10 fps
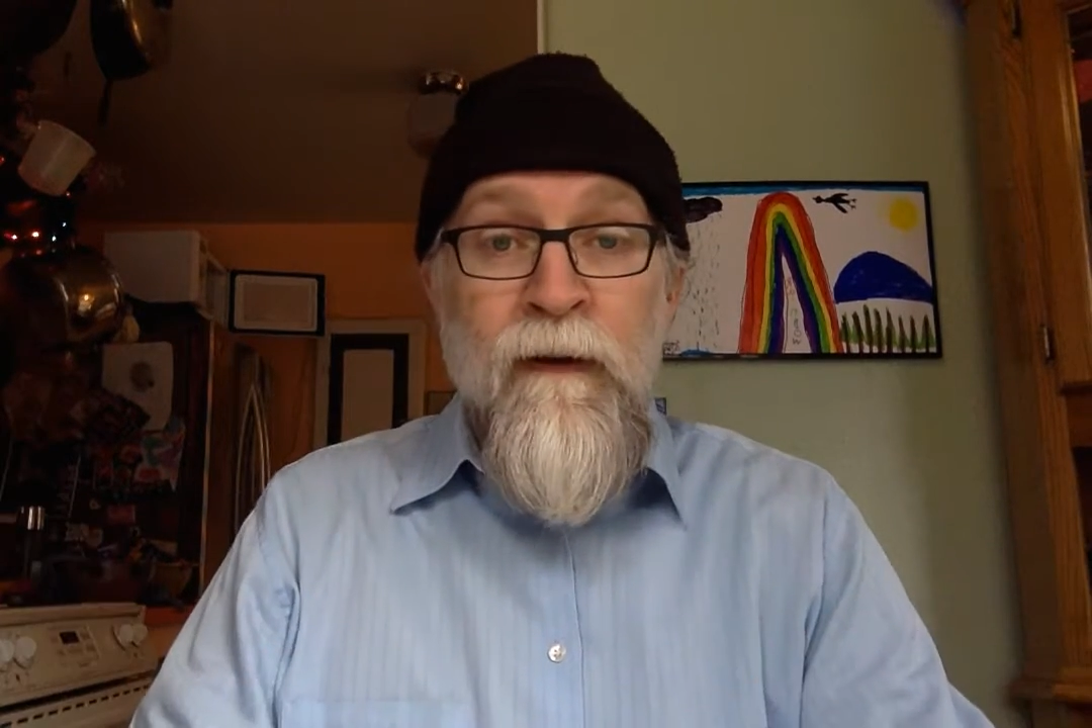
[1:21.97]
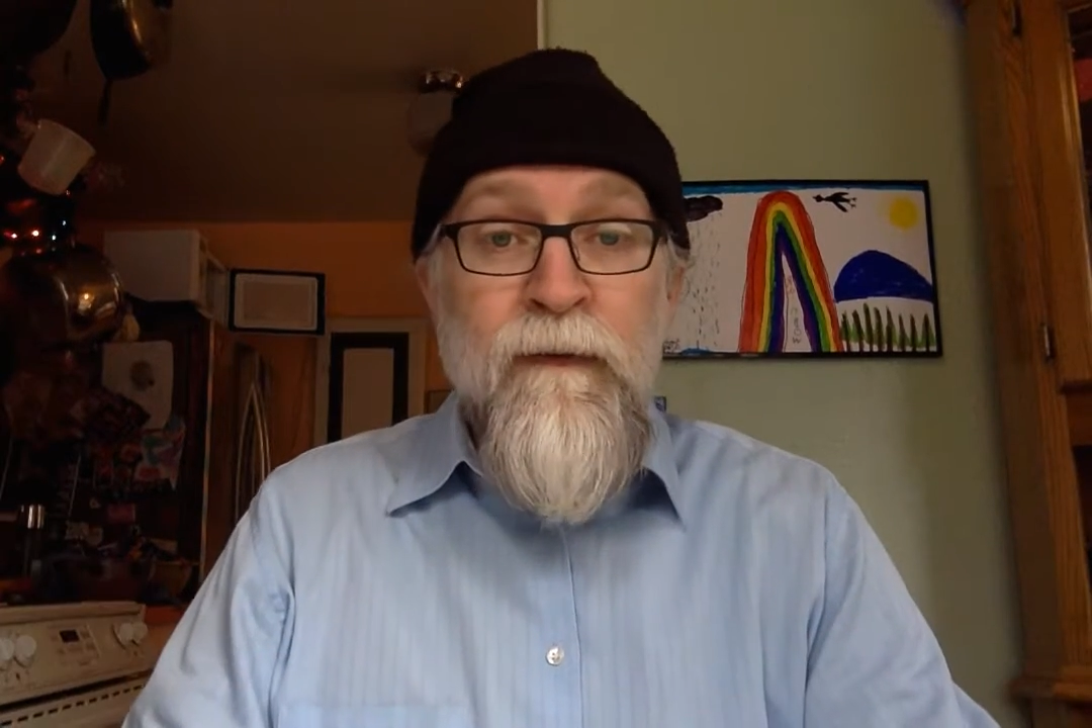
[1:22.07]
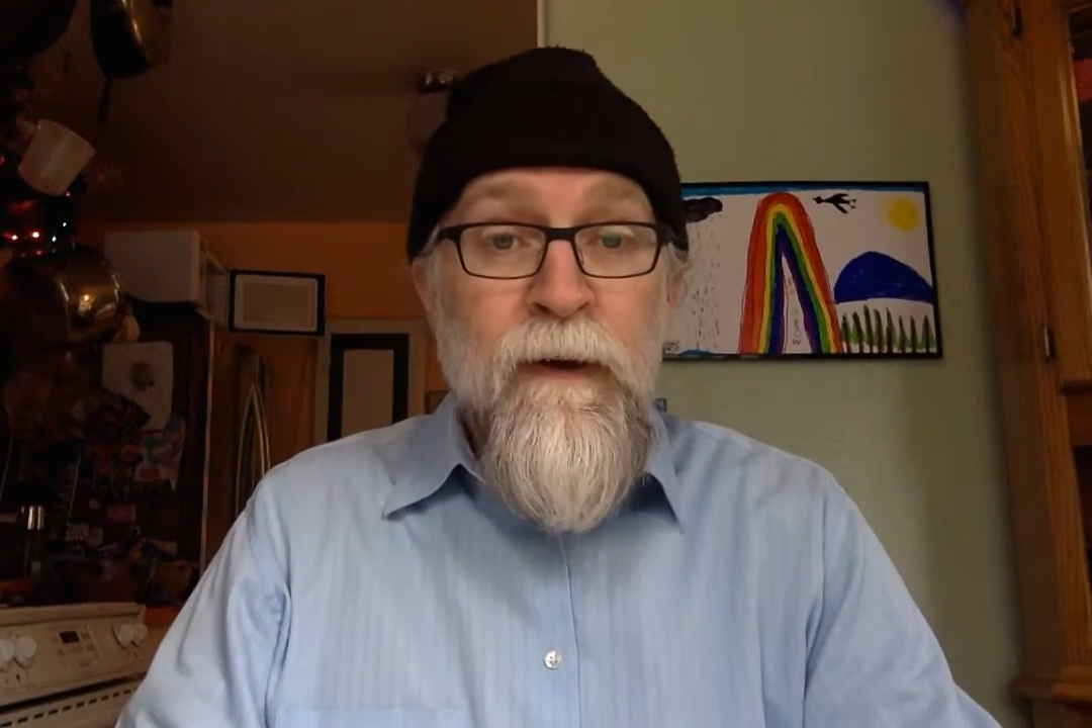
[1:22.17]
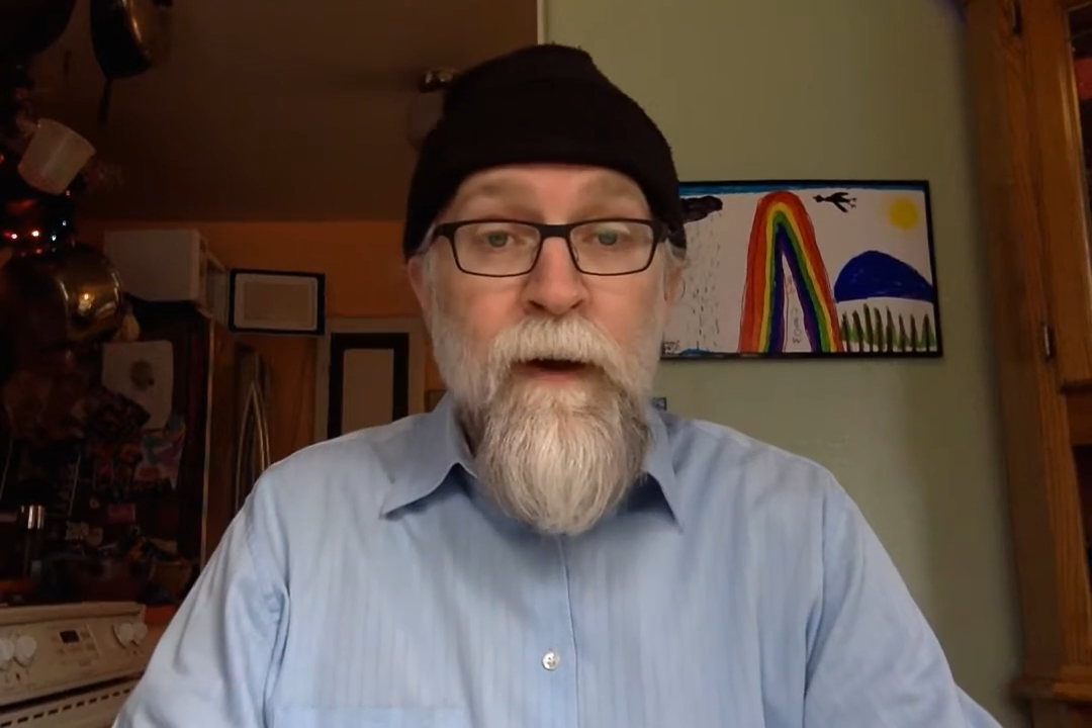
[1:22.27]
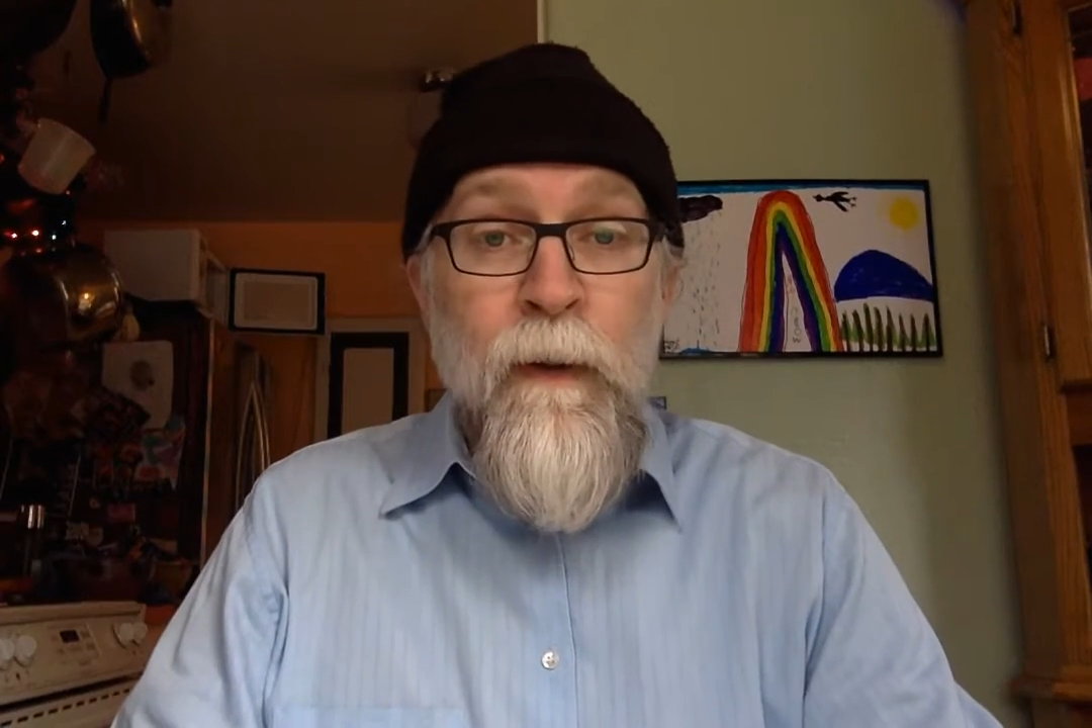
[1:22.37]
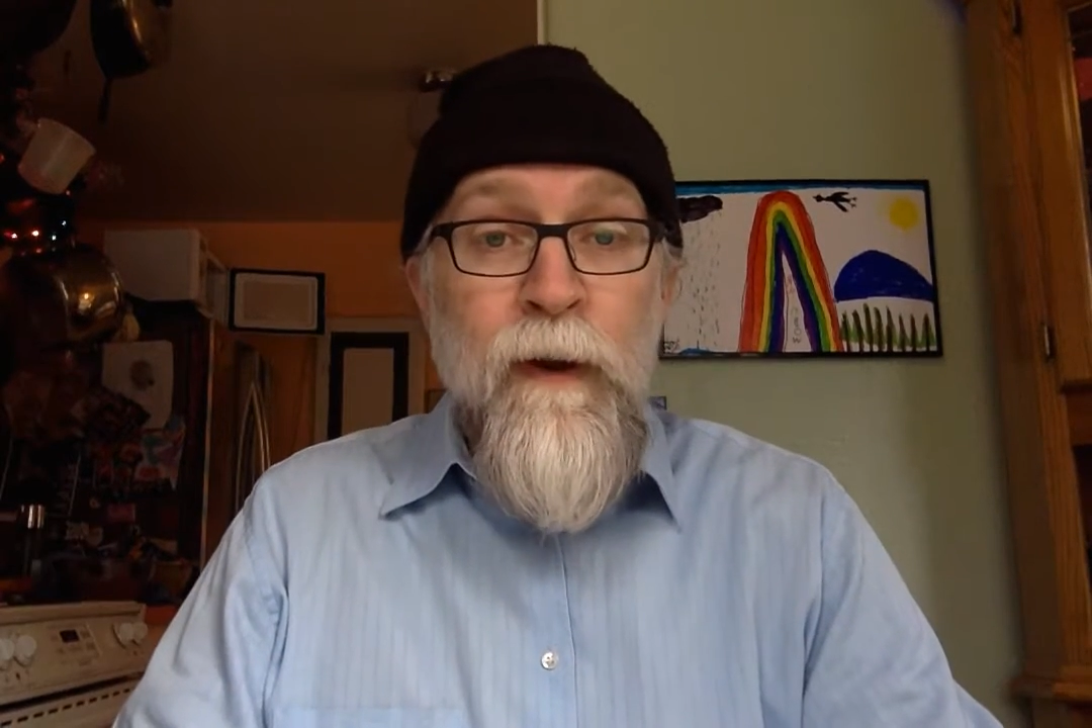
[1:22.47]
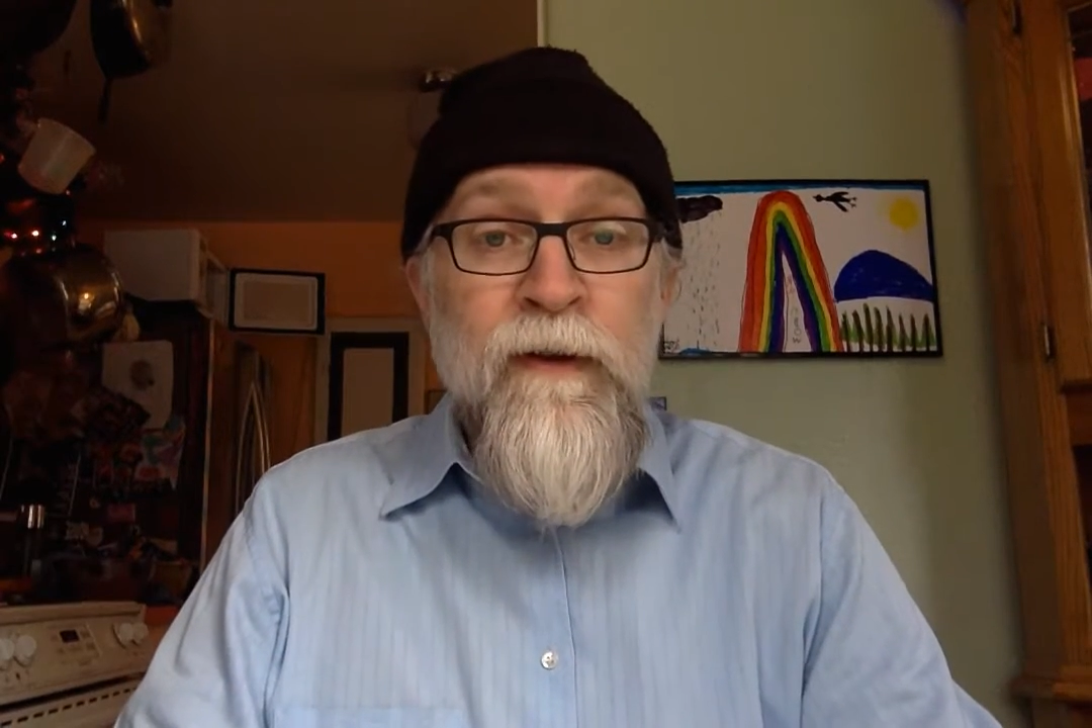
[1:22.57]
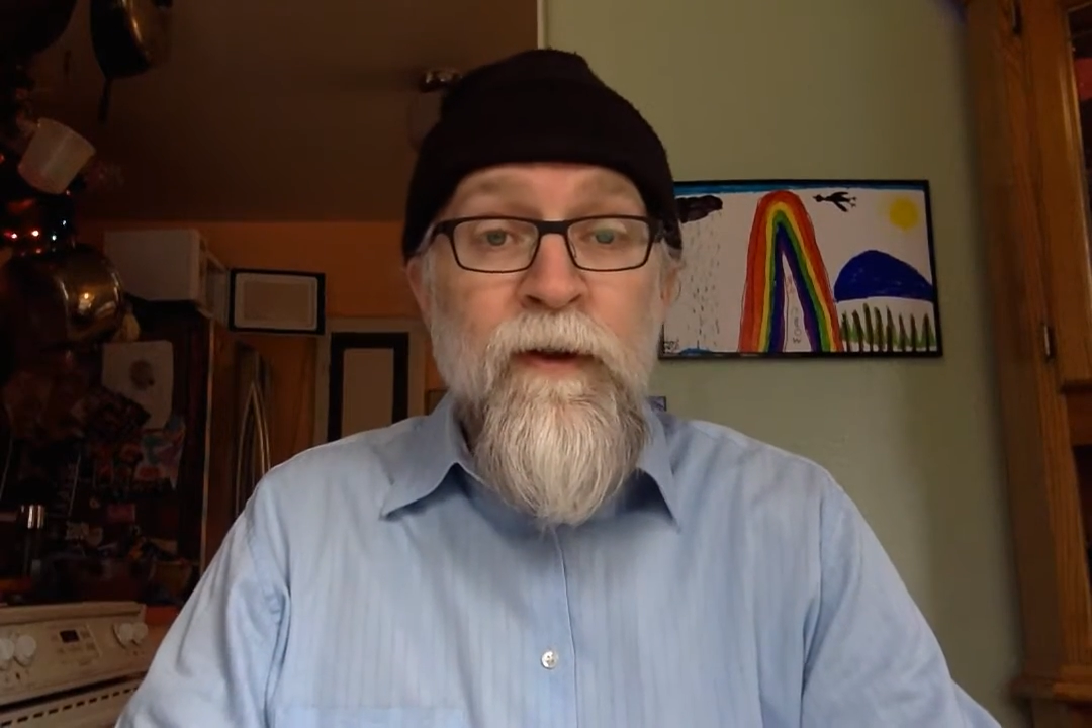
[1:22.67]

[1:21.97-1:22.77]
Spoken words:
figure out what